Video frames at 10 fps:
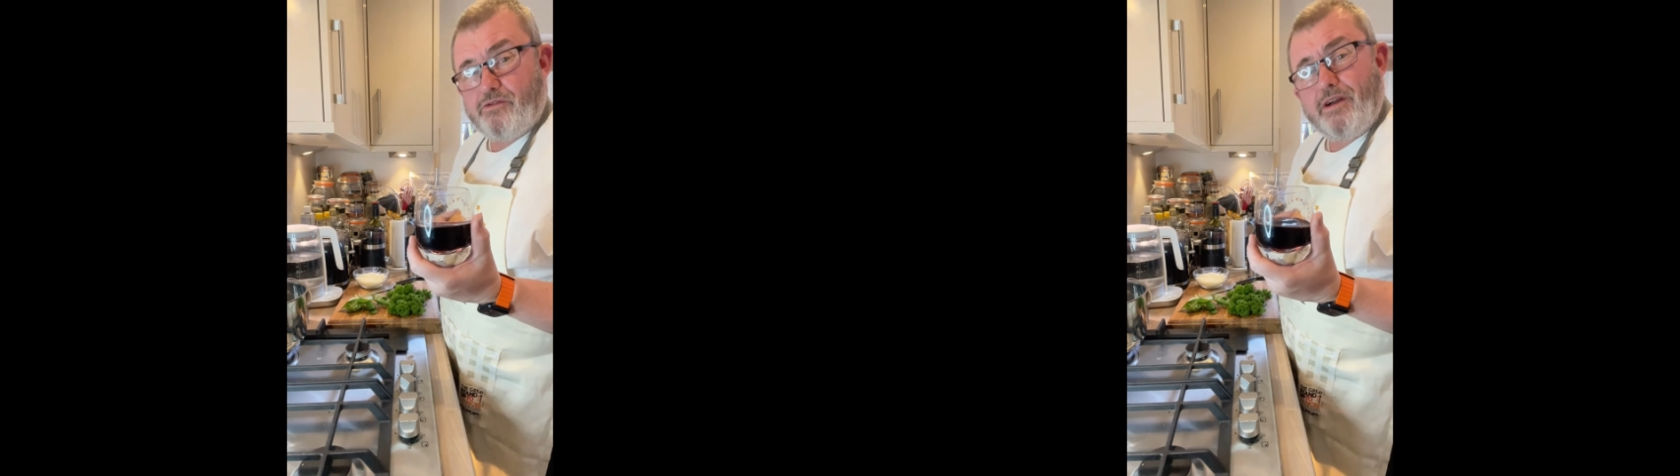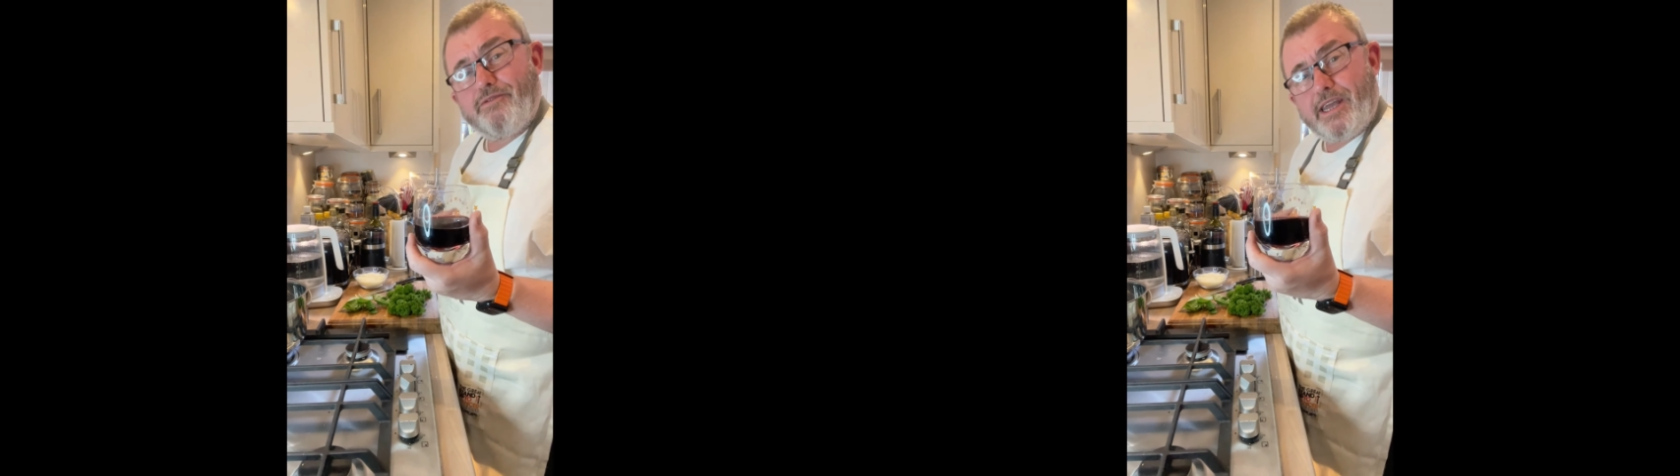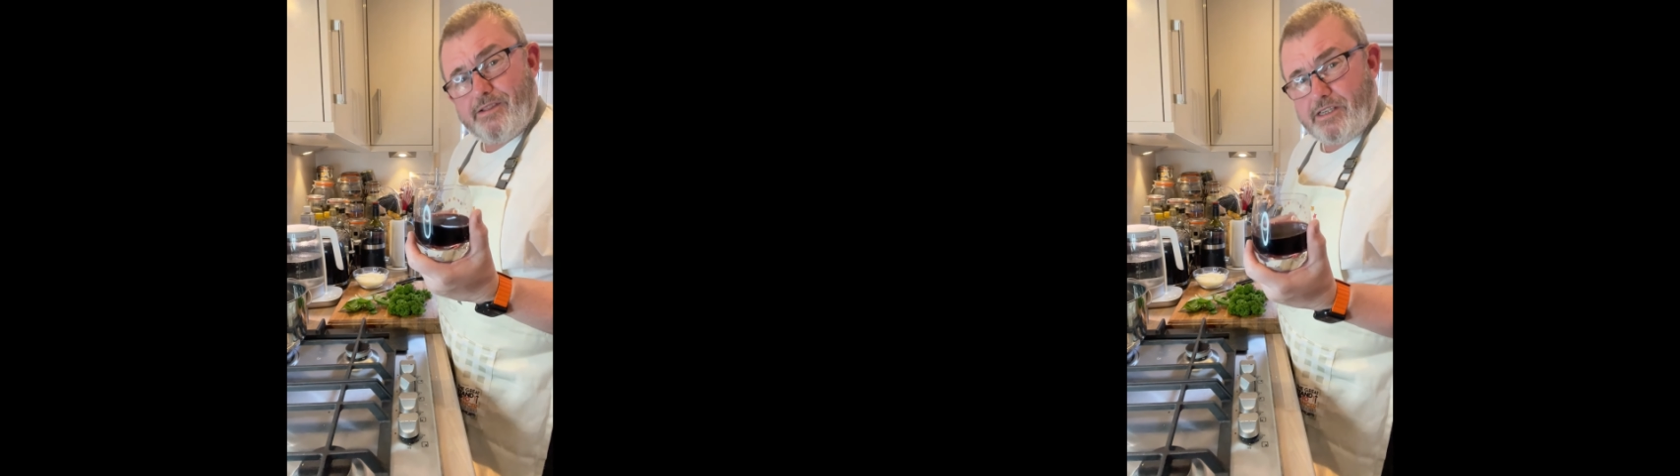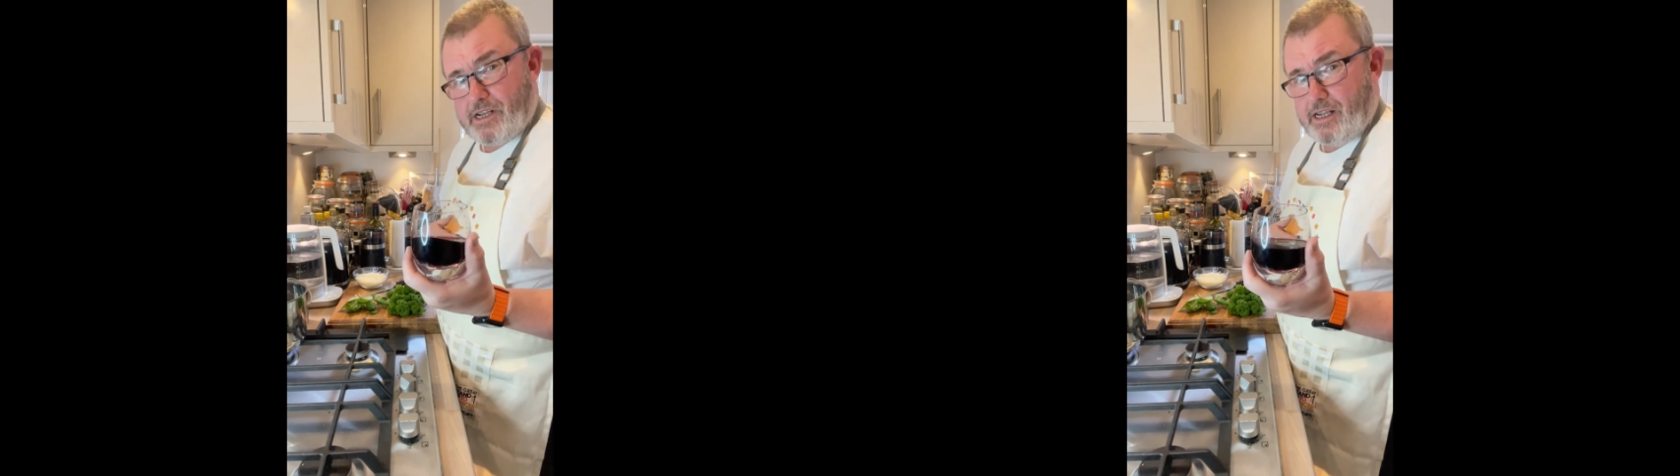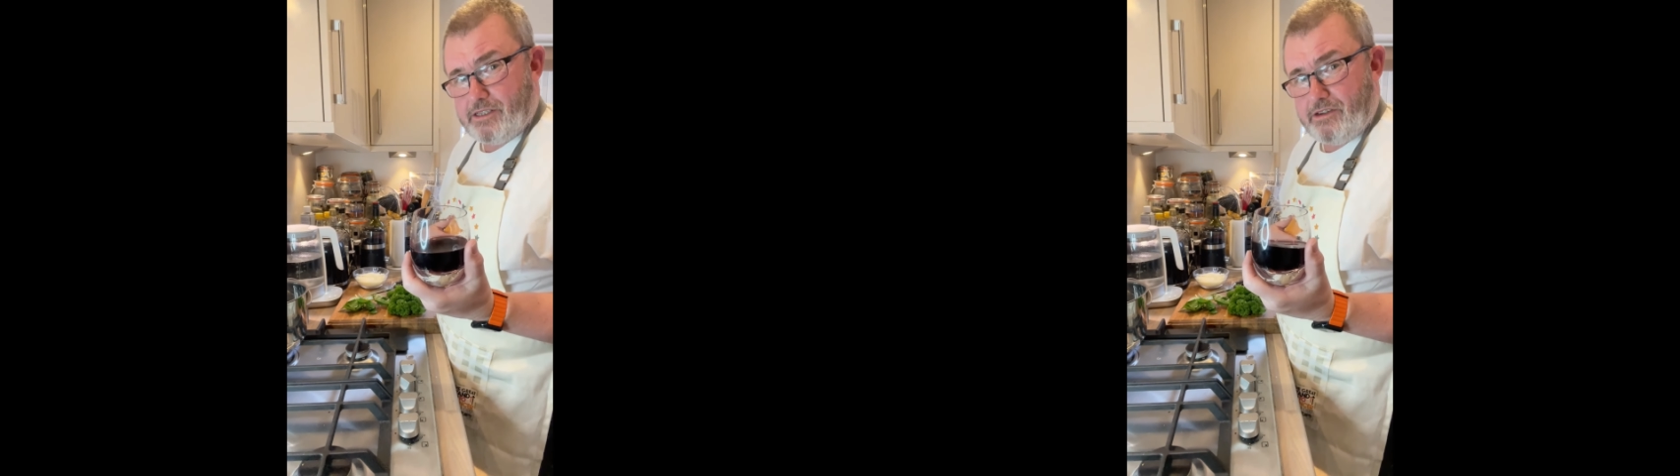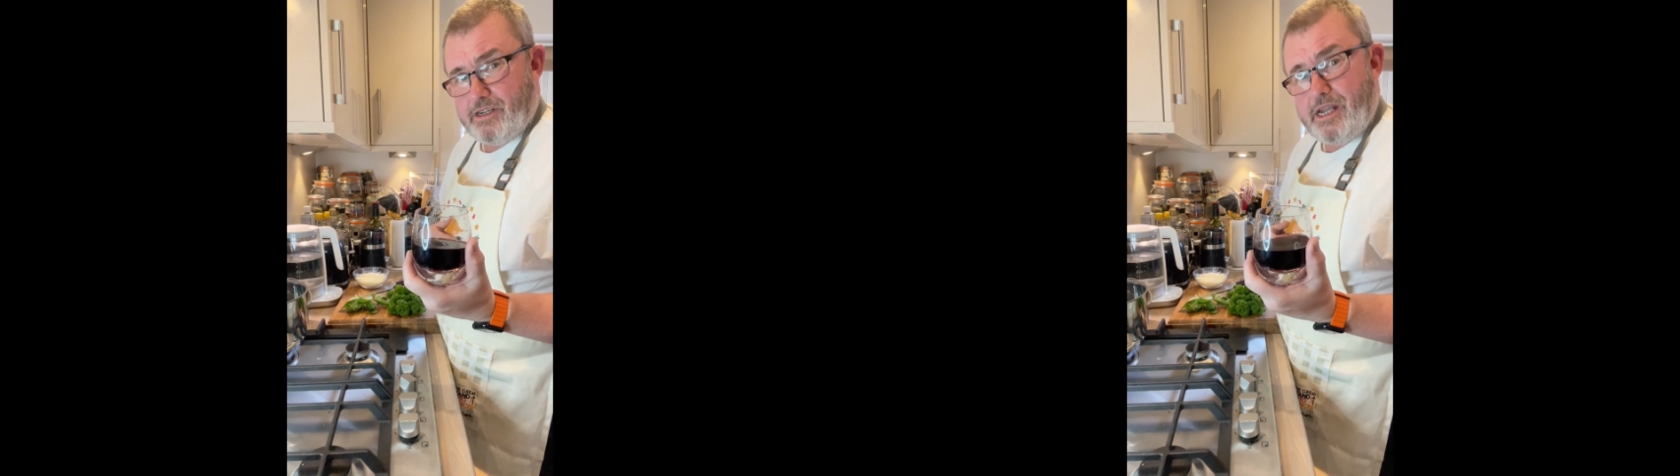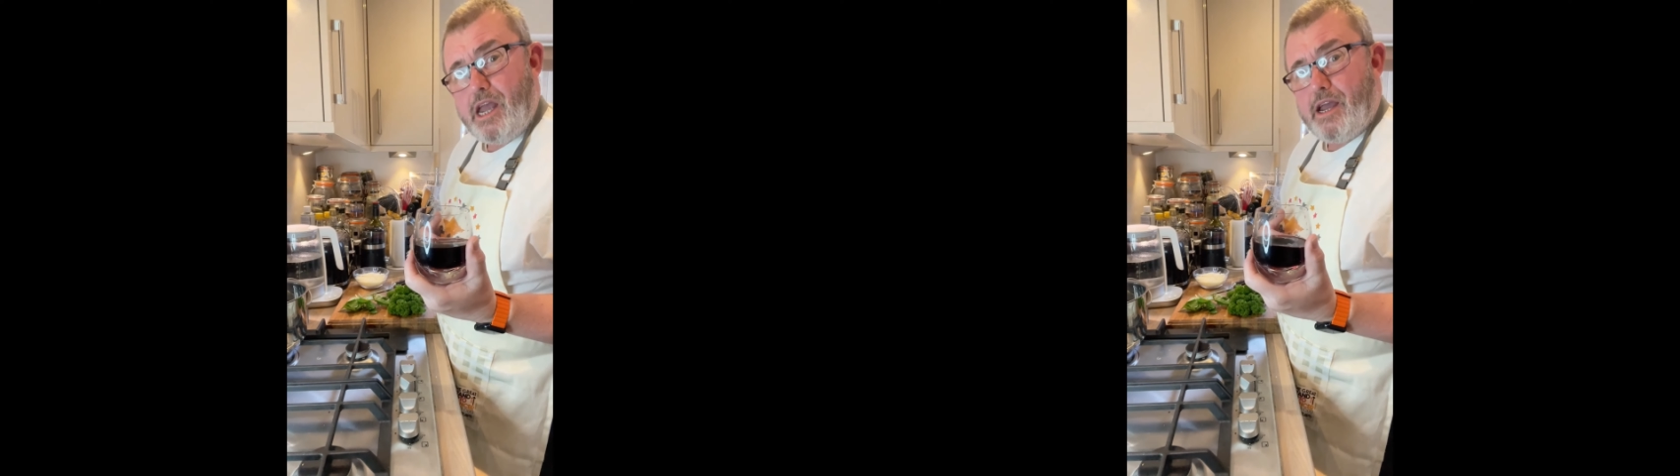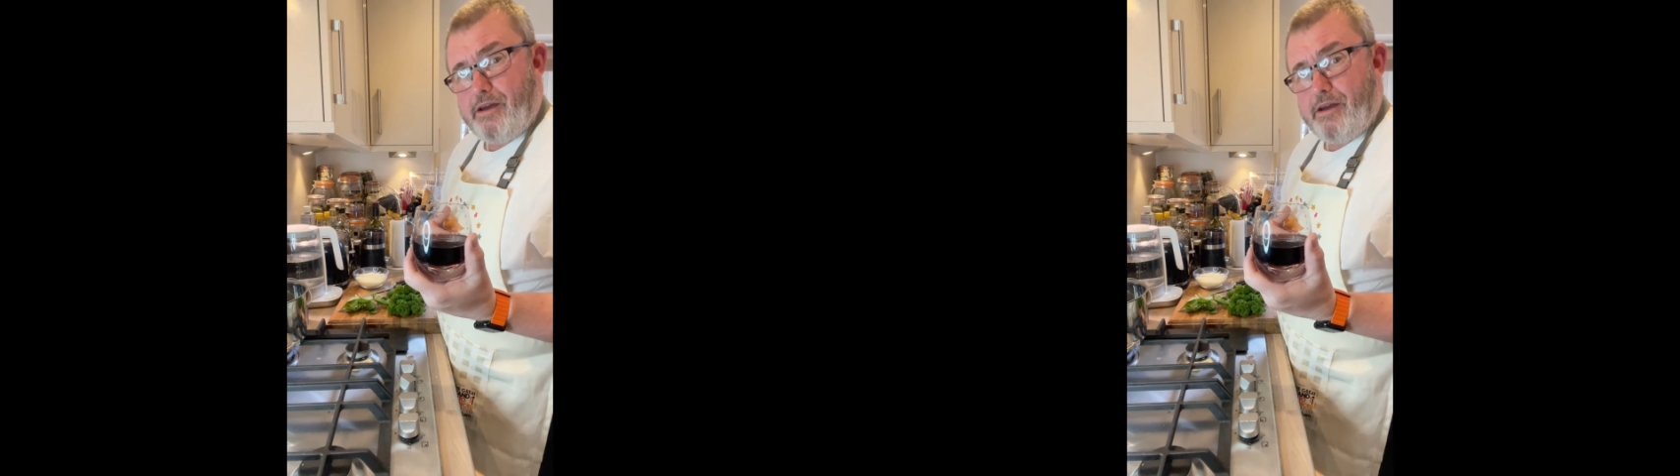rather than get this glass dirty